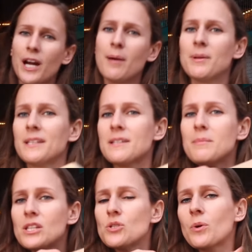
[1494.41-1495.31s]
rabbits,
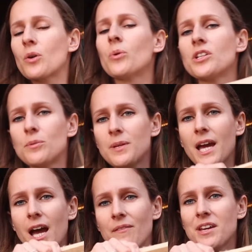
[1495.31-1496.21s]
it means you are going to be
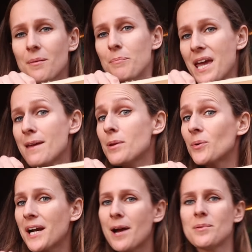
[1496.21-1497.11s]
having baby
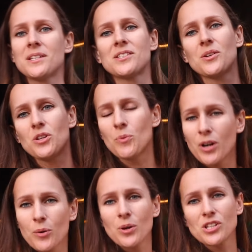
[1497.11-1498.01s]
rabbits. So you
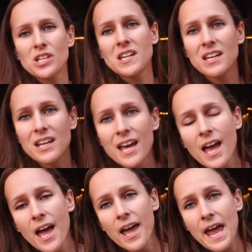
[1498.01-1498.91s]
are going to need
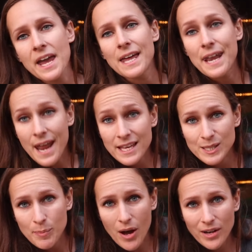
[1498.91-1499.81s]
a
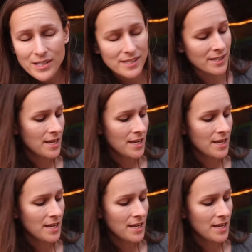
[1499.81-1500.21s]
nest box.